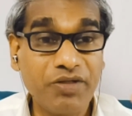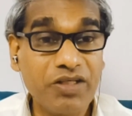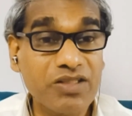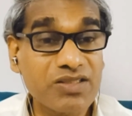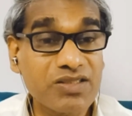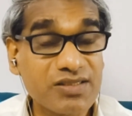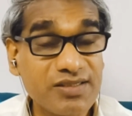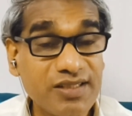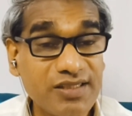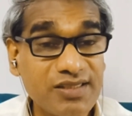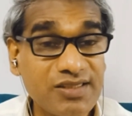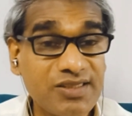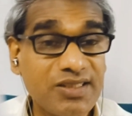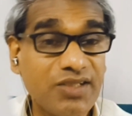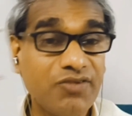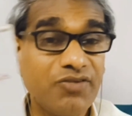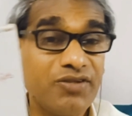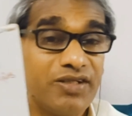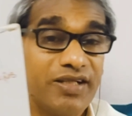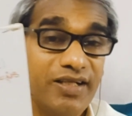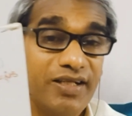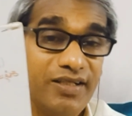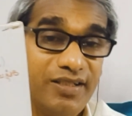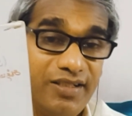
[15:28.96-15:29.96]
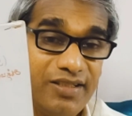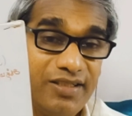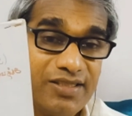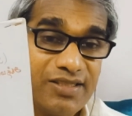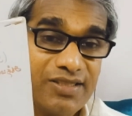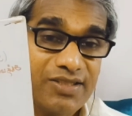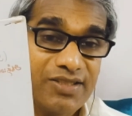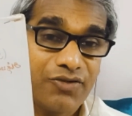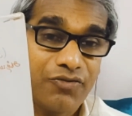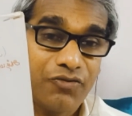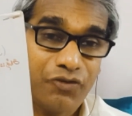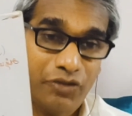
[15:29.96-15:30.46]
because that's how
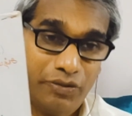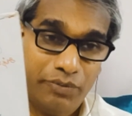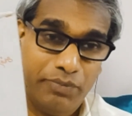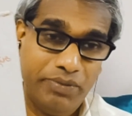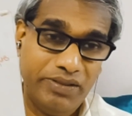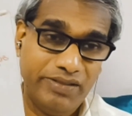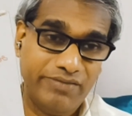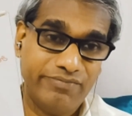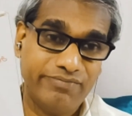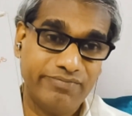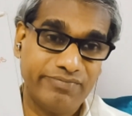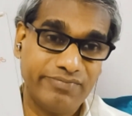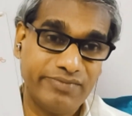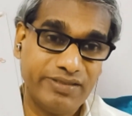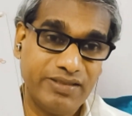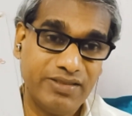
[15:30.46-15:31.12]
deities would be.